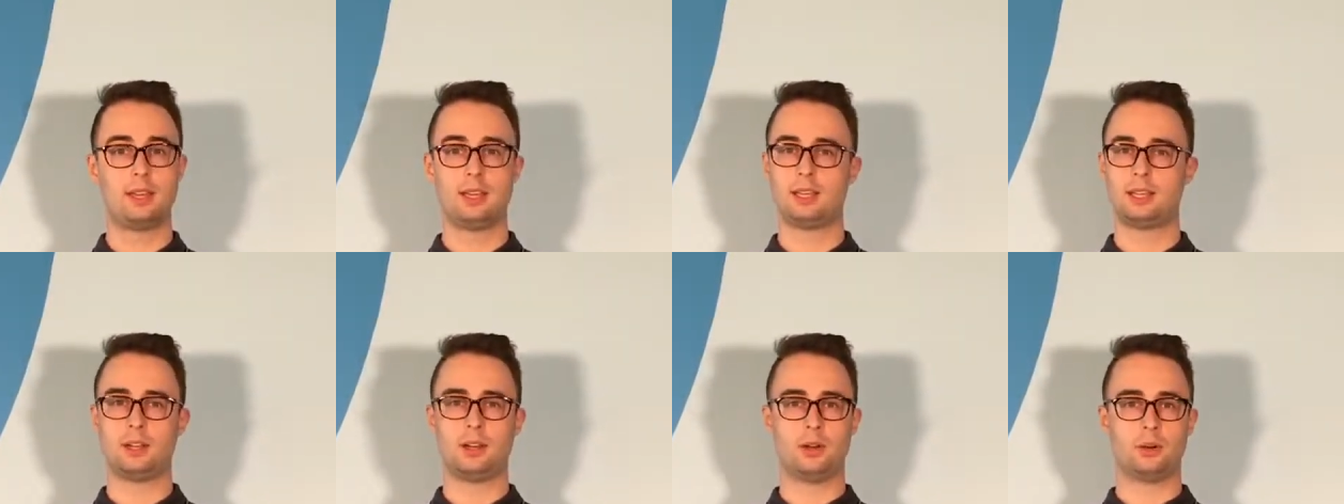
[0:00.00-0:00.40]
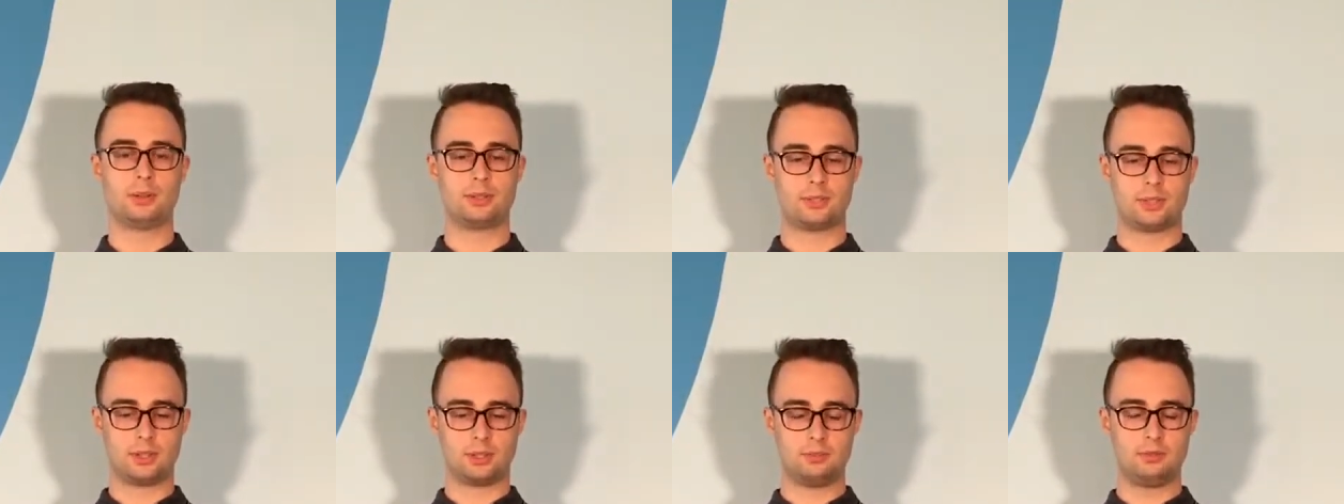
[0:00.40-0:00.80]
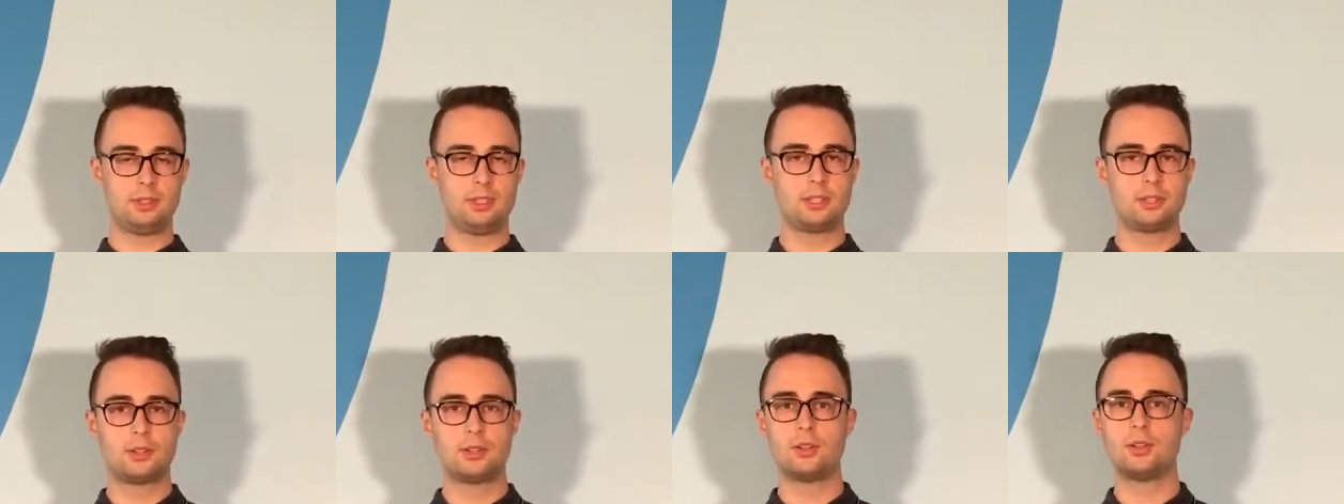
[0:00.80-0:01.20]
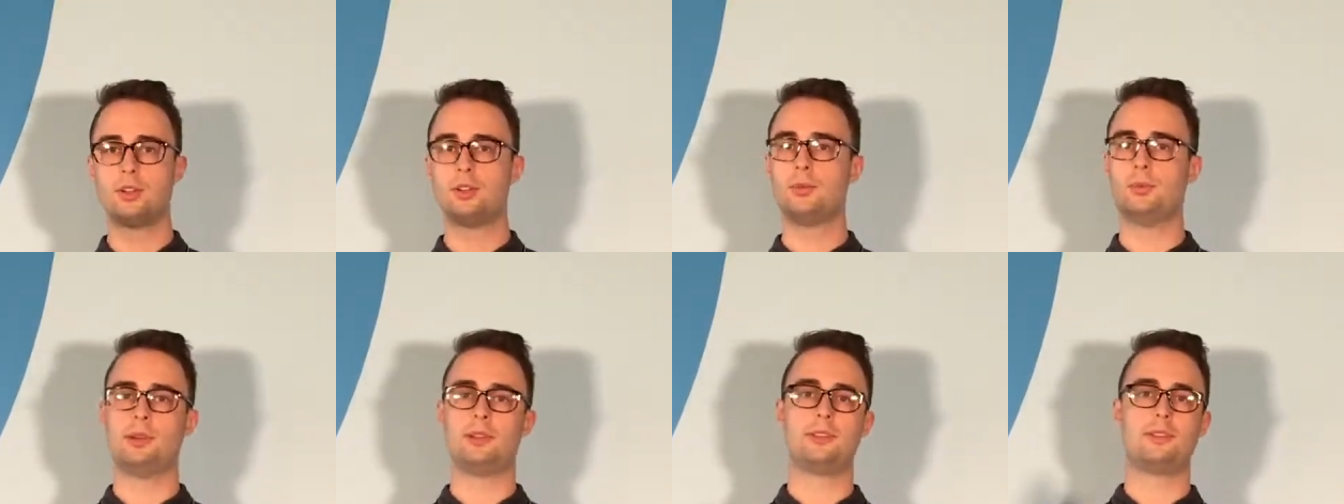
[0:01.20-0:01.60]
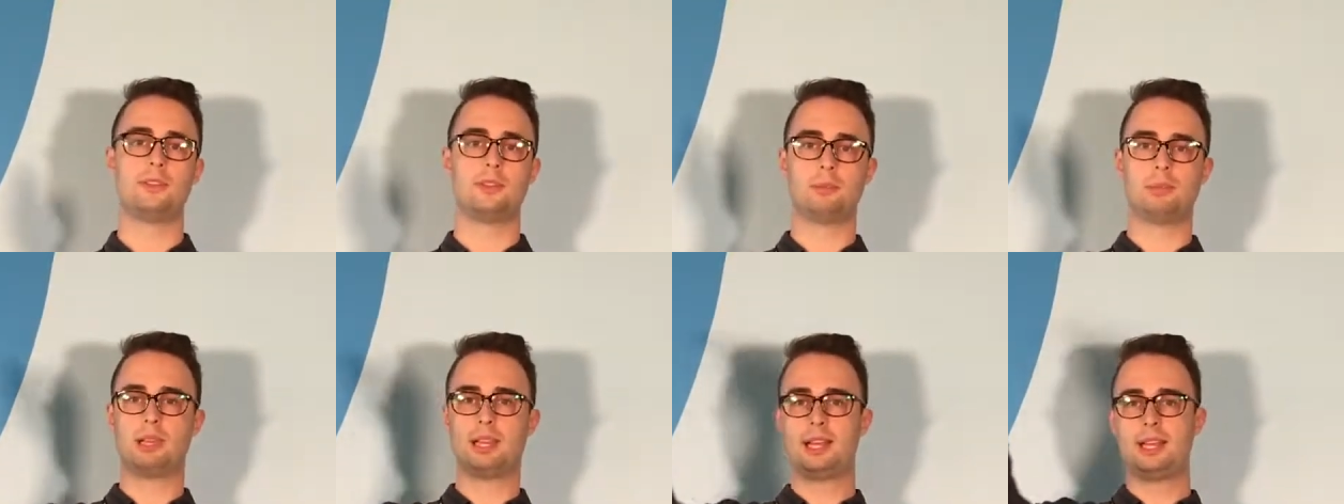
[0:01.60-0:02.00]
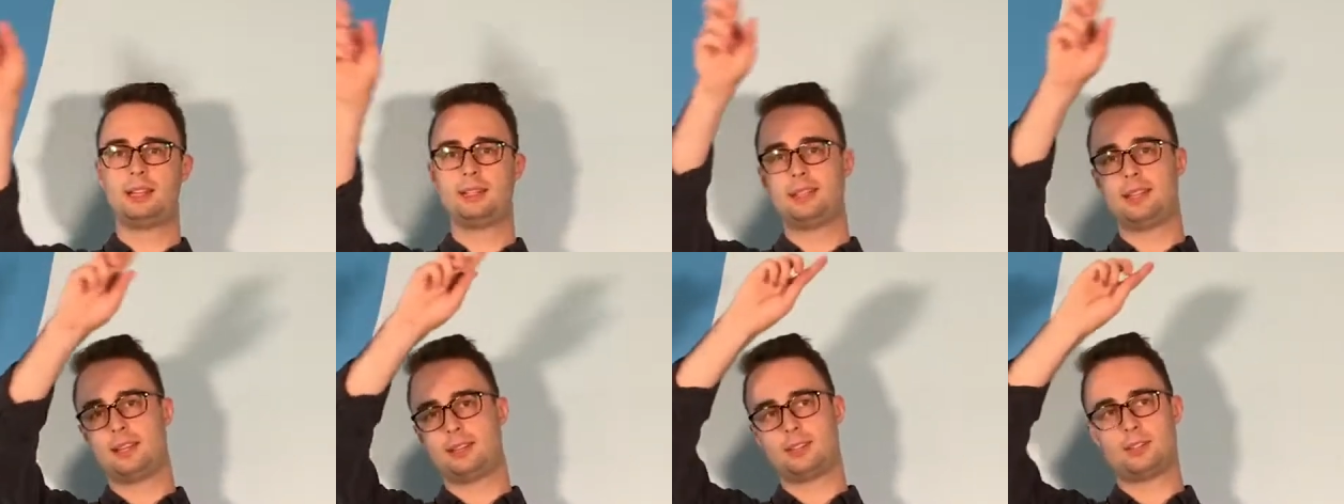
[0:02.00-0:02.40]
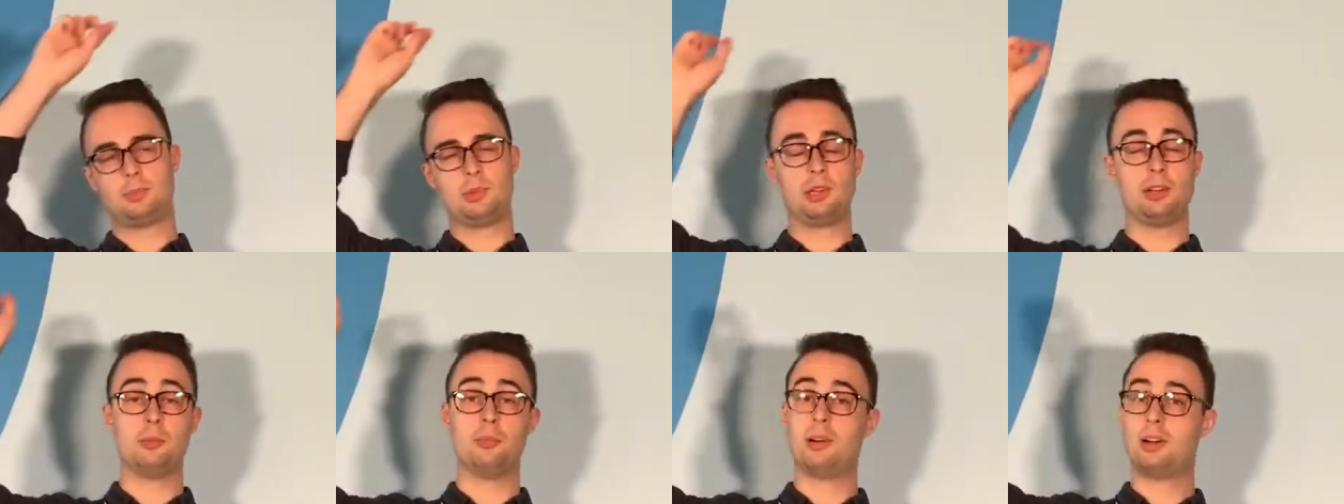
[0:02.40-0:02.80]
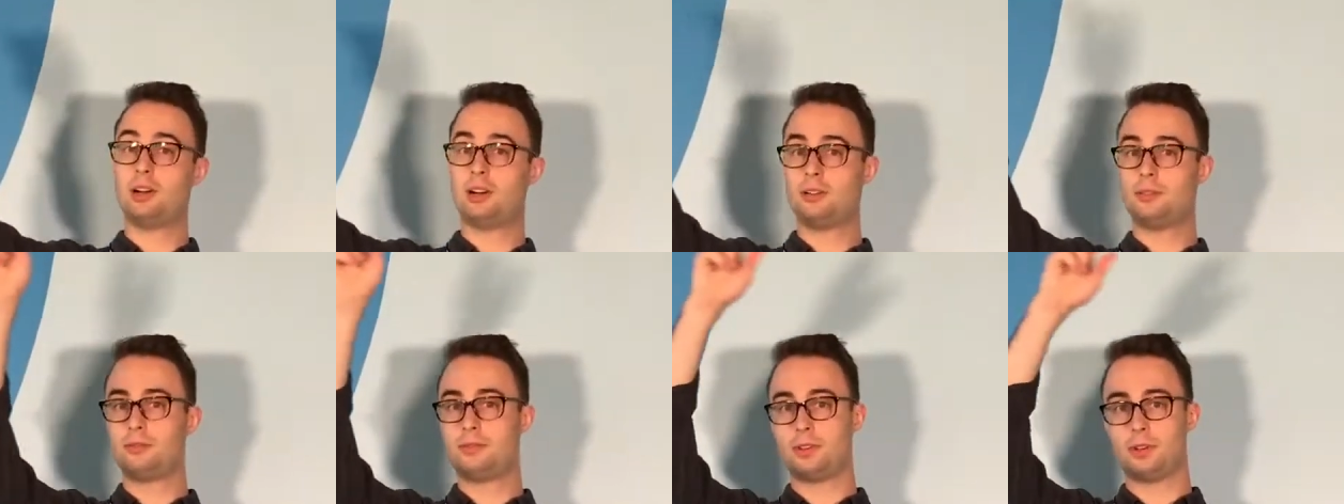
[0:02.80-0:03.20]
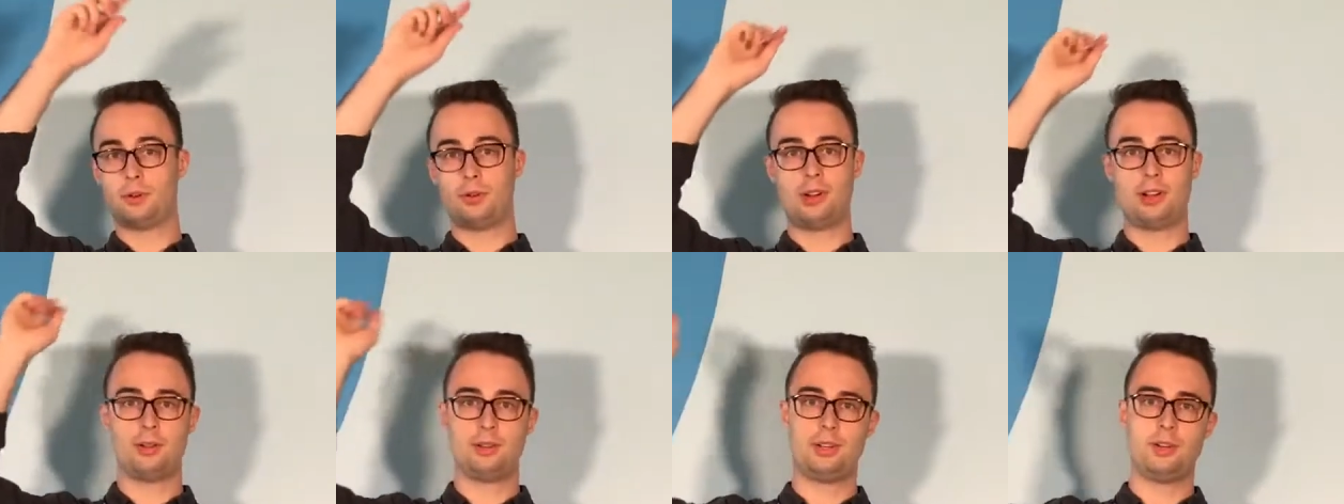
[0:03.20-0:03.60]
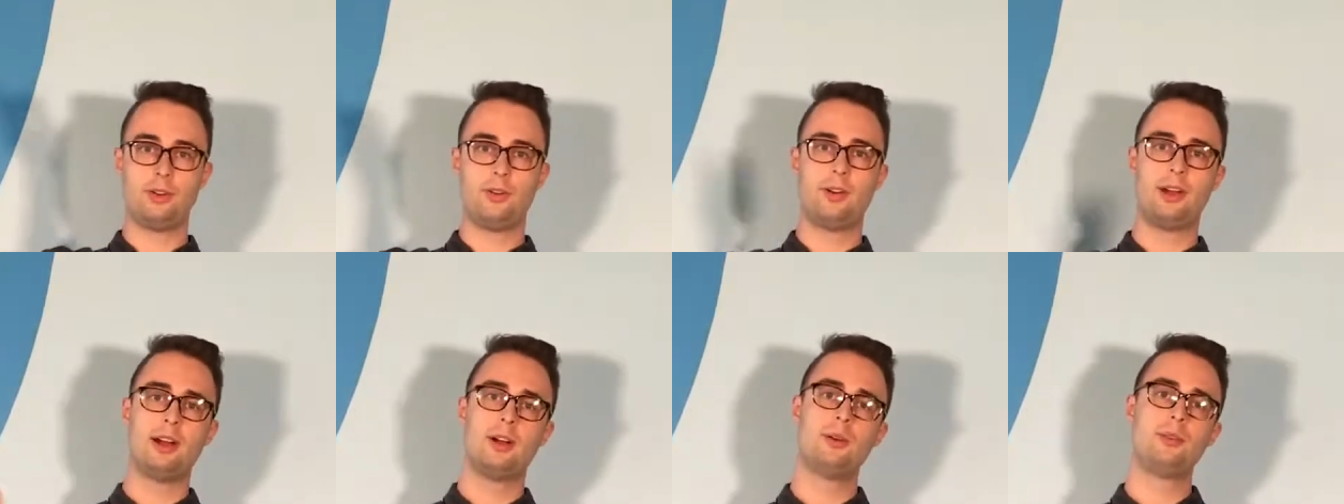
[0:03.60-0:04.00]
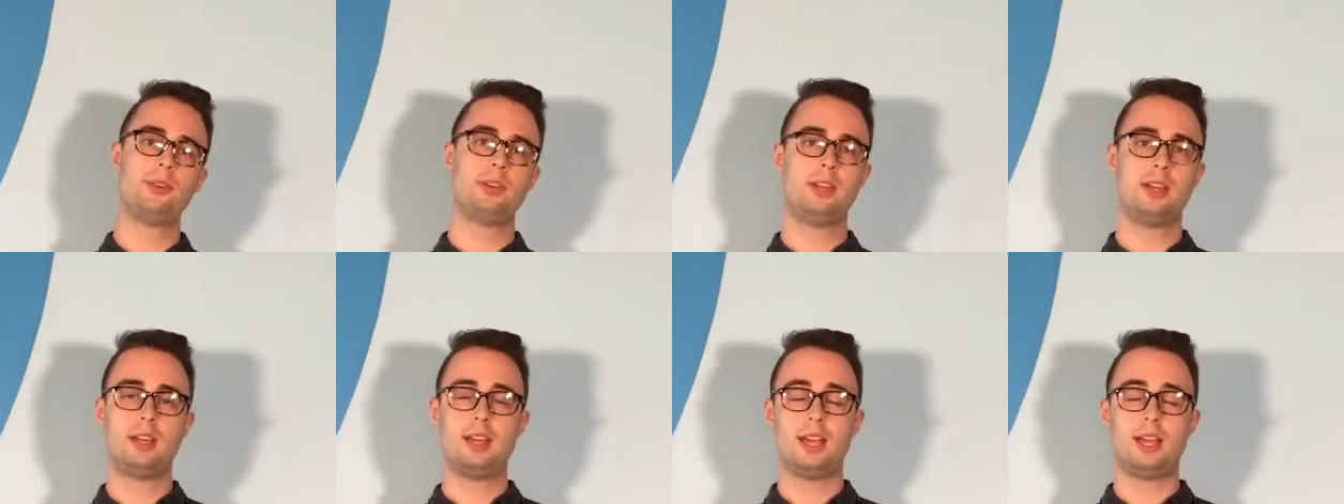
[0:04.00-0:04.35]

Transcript: You know, it's a vehicle with the blades that spin above, around and around,